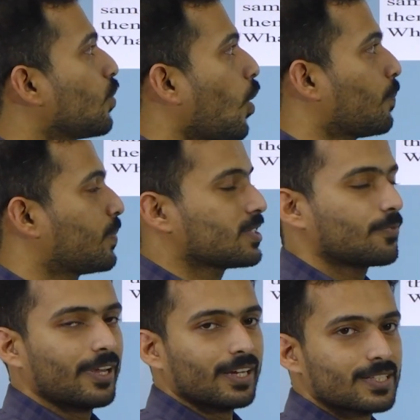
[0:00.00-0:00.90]
copper
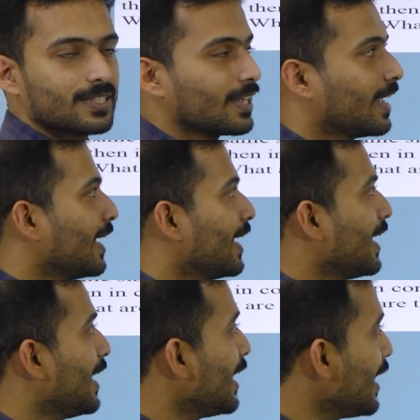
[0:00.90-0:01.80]
spheres
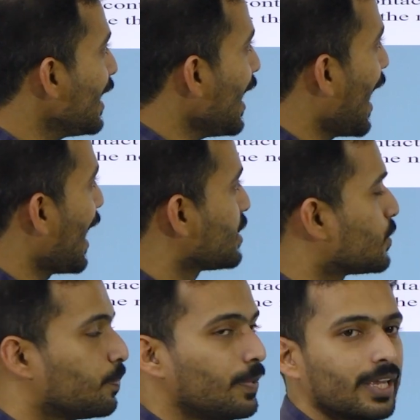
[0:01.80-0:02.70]
A
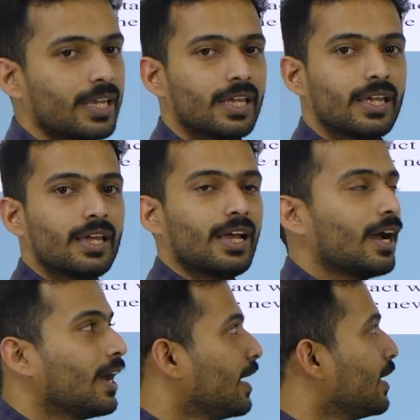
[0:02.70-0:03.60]
and B
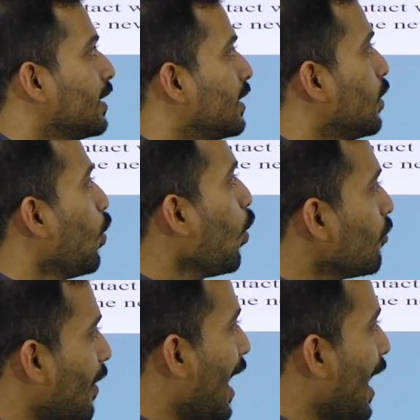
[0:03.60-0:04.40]
of